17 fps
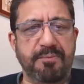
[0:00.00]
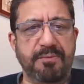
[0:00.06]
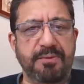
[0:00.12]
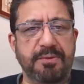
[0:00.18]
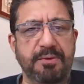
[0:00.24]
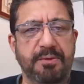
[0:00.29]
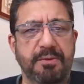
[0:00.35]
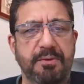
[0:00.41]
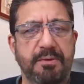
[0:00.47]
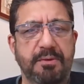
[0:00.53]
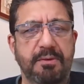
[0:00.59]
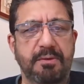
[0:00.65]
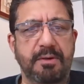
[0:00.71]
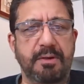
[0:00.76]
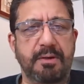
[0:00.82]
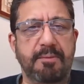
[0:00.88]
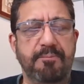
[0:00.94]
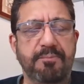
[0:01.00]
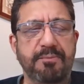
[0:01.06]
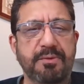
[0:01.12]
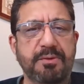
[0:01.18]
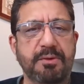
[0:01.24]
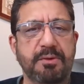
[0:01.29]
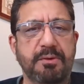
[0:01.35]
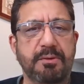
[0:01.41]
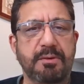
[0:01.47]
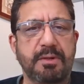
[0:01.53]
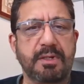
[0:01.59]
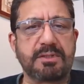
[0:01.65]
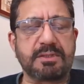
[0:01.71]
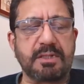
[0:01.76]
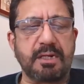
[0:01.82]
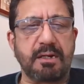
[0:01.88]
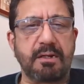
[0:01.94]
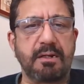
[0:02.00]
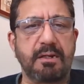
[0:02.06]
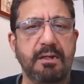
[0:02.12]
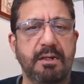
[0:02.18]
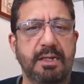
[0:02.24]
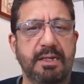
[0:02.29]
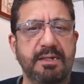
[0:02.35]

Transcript: your external